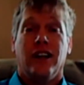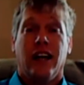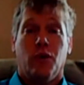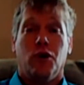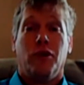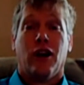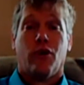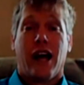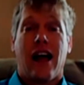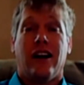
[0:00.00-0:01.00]
It will be a
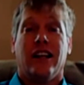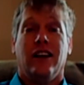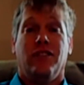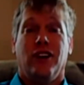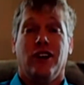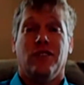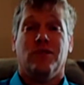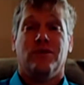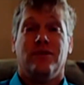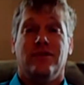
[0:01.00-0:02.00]
reality if you do.
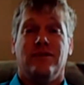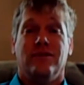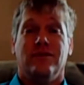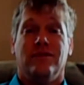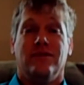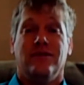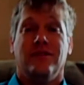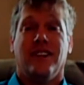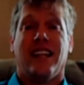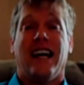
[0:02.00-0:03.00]

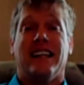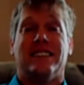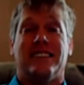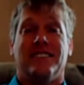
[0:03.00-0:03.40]
Thanks.